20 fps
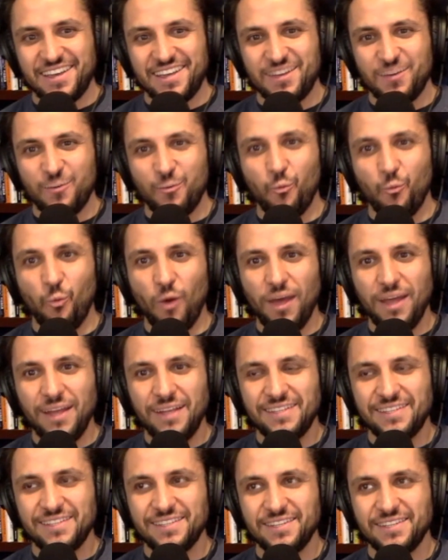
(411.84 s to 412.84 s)

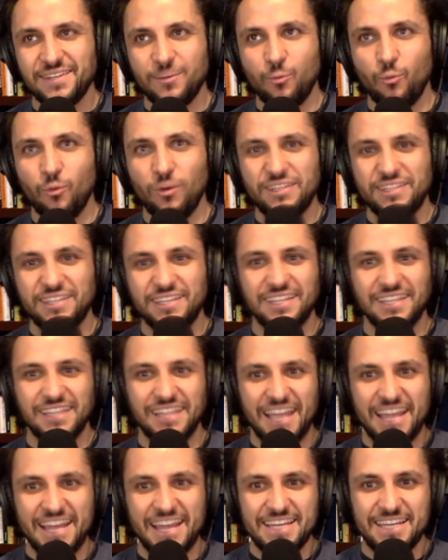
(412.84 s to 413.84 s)
What was it
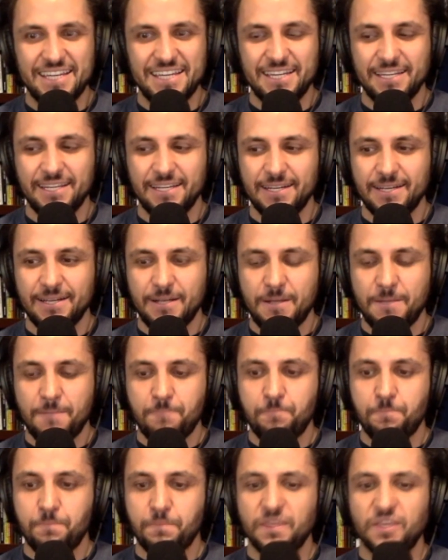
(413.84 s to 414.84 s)
like,
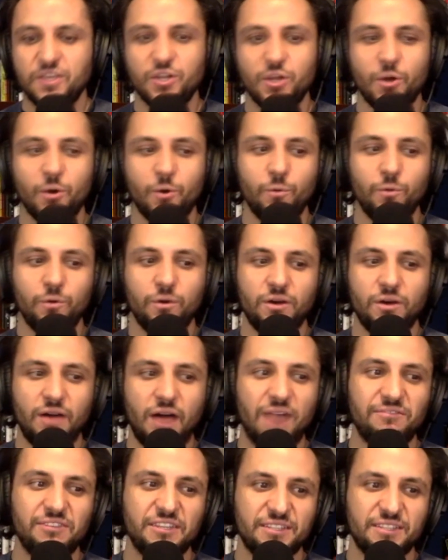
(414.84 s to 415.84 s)
you know,
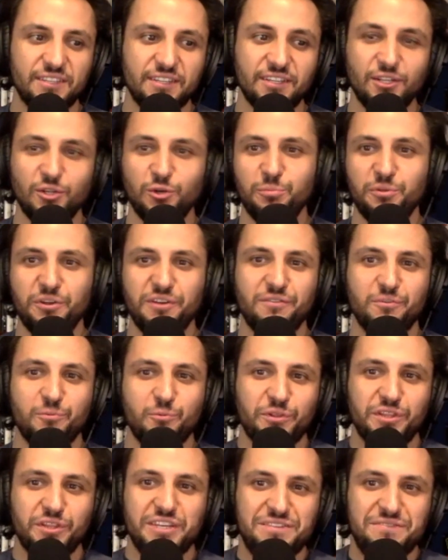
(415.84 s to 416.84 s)
obviously a little bit of a
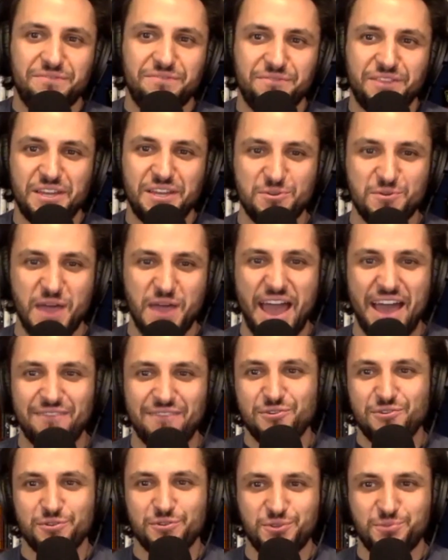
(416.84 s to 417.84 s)
relief that you
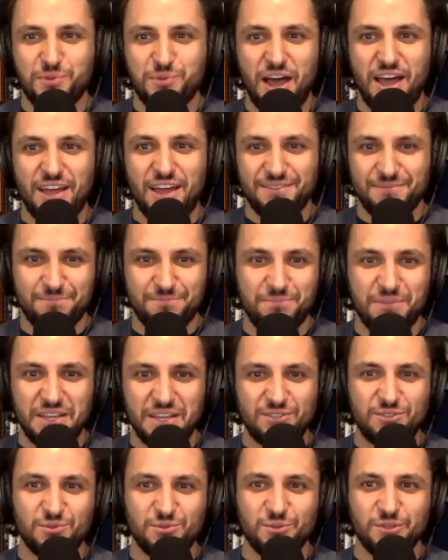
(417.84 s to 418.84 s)
have your spot
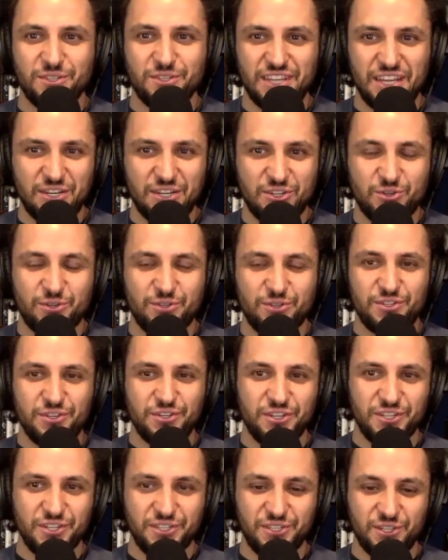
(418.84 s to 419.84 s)
based through the sanctionals and you're
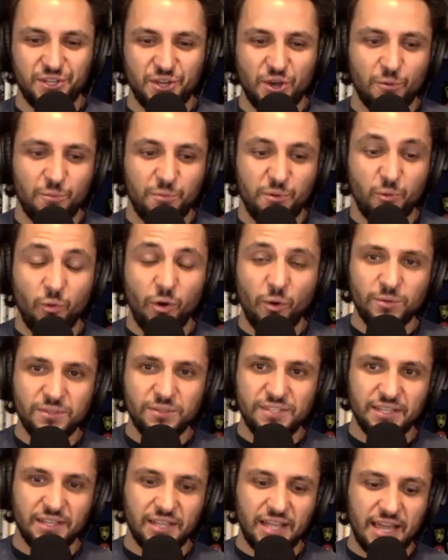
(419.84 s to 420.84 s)
good to go, but what
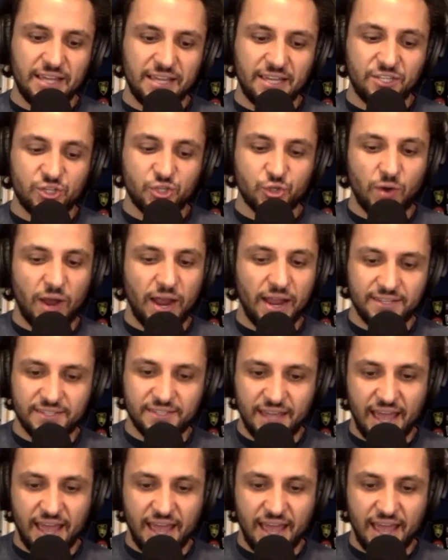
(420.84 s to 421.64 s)
was it like trying to